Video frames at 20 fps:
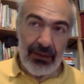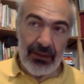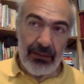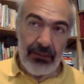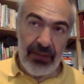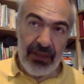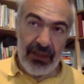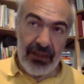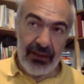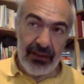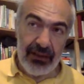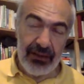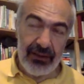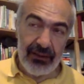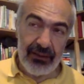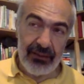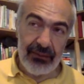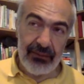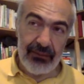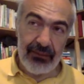being
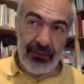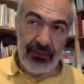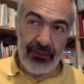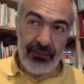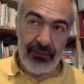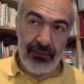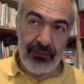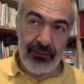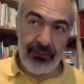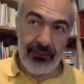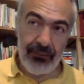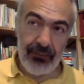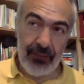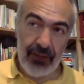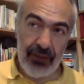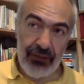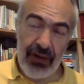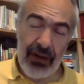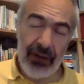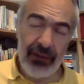the, mm,
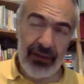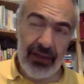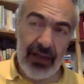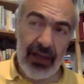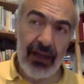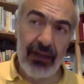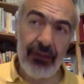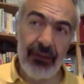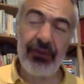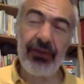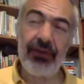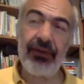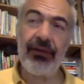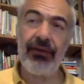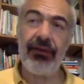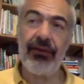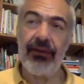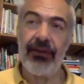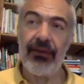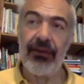crowded out
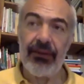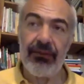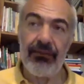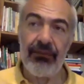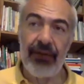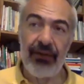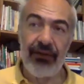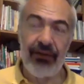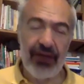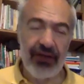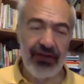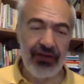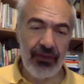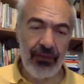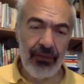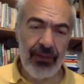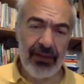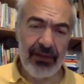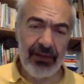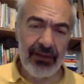by
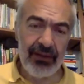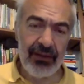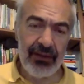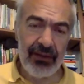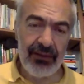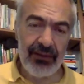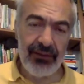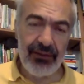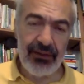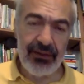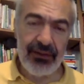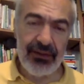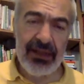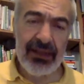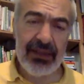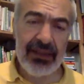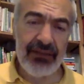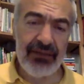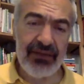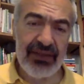financial
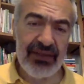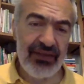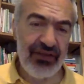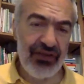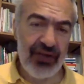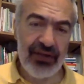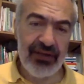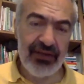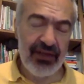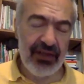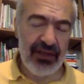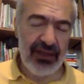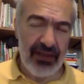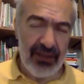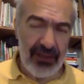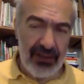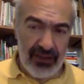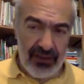incentives is just a,